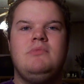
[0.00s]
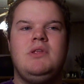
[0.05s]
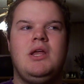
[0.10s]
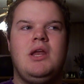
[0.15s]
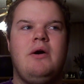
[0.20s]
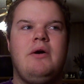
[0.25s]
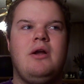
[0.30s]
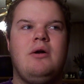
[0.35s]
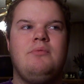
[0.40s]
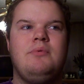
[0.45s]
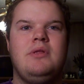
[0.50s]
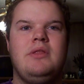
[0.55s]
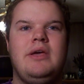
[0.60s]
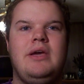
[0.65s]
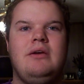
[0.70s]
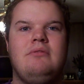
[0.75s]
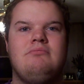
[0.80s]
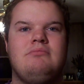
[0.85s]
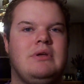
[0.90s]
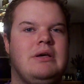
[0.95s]
You know, I don't
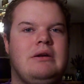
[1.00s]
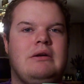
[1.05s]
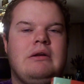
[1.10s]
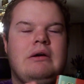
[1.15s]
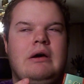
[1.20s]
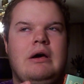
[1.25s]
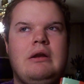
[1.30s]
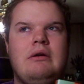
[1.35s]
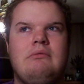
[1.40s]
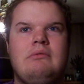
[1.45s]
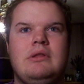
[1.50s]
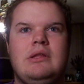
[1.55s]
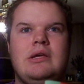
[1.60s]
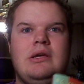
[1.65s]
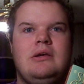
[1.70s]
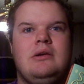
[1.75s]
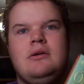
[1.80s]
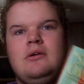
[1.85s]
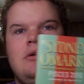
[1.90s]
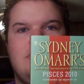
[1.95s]
really, I don't know, I don't
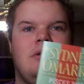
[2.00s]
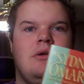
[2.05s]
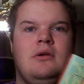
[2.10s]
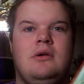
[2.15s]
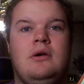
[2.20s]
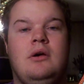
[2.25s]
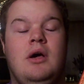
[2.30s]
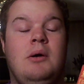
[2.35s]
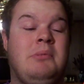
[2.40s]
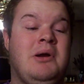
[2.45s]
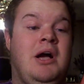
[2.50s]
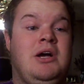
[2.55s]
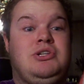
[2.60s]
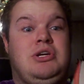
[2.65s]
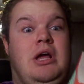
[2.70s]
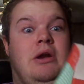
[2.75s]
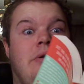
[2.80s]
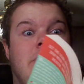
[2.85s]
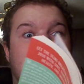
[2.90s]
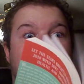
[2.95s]
really oh my gosh, I
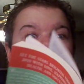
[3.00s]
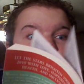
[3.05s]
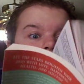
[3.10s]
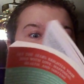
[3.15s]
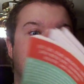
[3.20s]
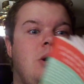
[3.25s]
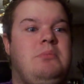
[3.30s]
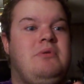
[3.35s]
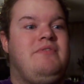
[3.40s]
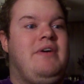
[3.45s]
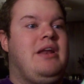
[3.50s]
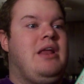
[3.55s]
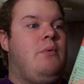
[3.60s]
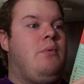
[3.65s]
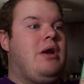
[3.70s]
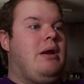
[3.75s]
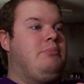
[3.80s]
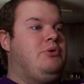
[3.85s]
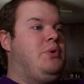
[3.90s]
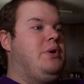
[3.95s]
gotta read my horoscope to find out
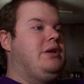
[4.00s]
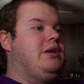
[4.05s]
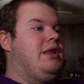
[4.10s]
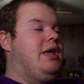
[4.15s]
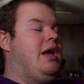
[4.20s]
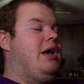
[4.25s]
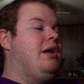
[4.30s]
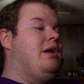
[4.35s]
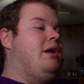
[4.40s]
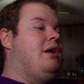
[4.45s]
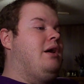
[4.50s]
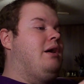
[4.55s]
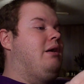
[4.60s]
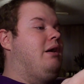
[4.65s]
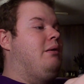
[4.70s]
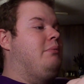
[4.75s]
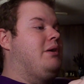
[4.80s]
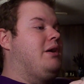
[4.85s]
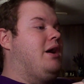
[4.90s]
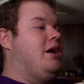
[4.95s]
what I'm doing today.
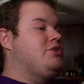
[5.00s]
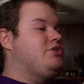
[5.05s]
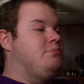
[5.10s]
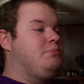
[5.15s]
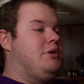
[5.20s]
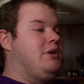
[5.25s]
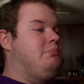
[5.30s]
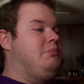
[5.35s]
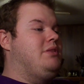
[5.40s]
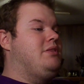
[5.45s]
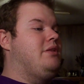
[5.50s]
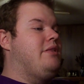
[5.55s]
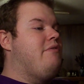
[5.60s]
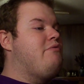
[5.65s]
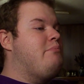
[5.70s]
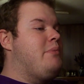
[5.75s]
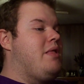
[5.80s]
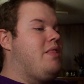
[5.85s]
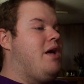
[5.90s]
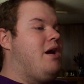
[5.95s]
Oh my gosh, I'm gonna meet the love
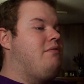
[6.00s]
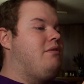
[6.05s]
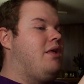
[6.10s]
of my life.